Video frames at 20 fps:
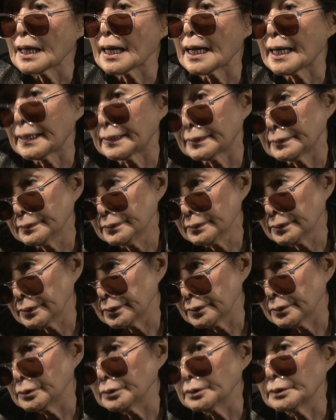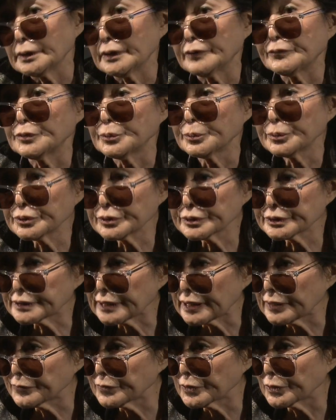And if you want to
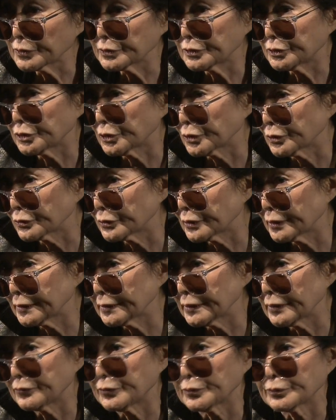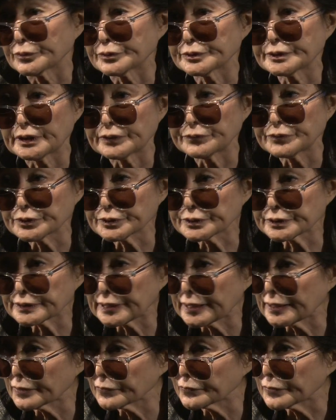save your children, if you want to save
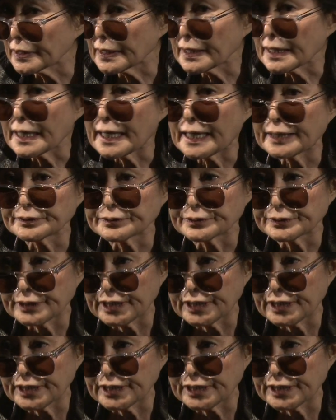yourself and your